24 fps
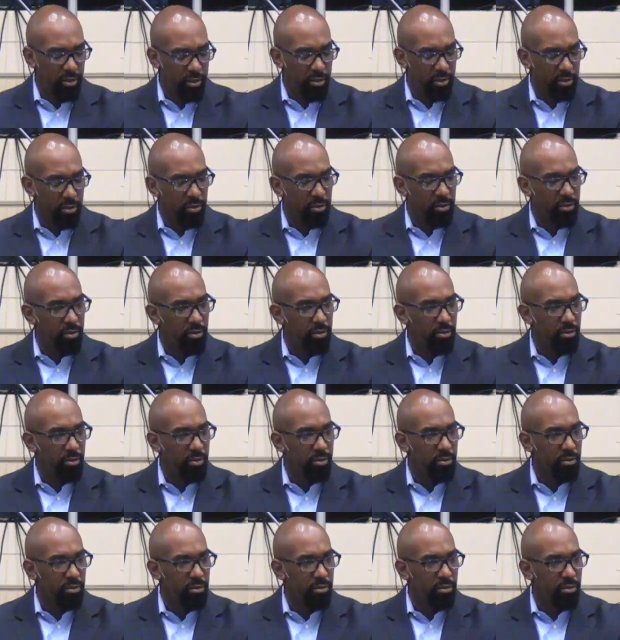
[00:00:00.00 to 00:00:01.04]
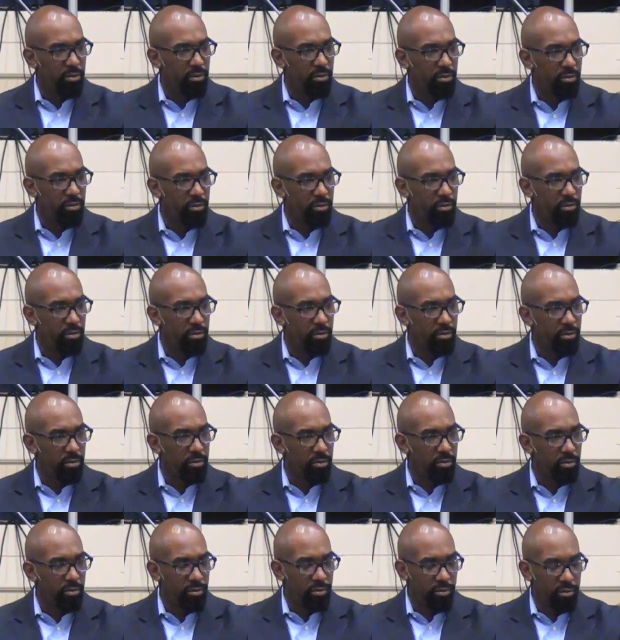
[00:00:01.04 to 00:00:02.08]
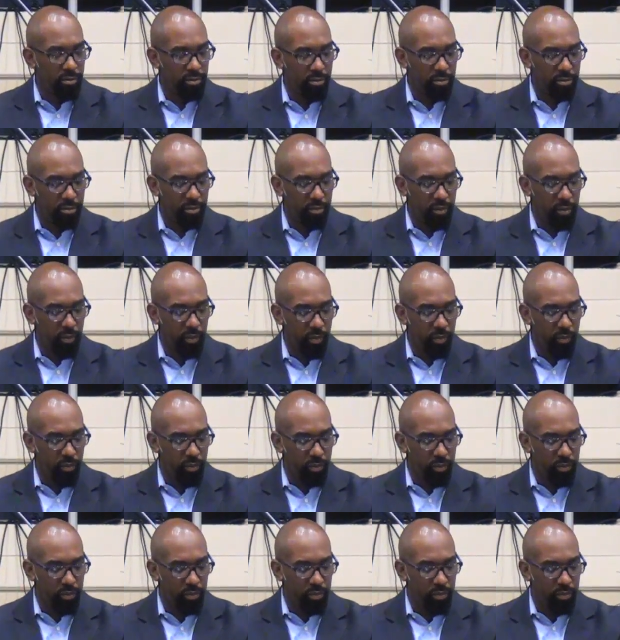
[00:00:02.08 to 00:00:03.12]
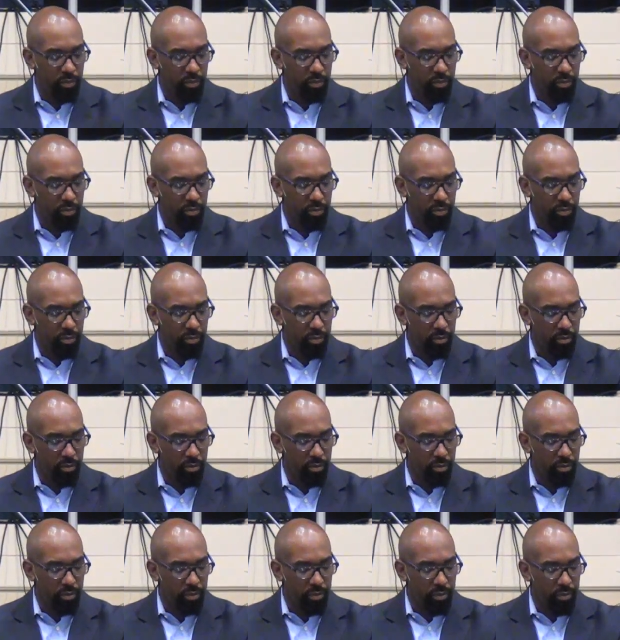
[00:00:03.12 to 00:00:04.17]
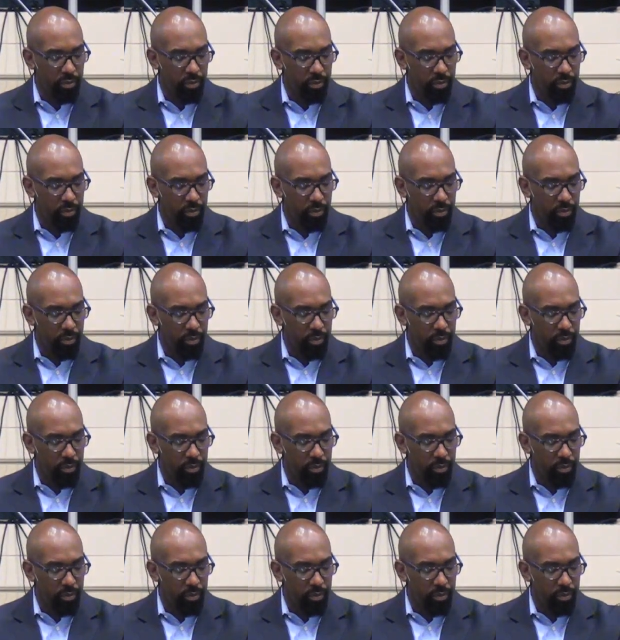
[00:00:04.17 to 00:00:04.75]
No one is speaking in this clip.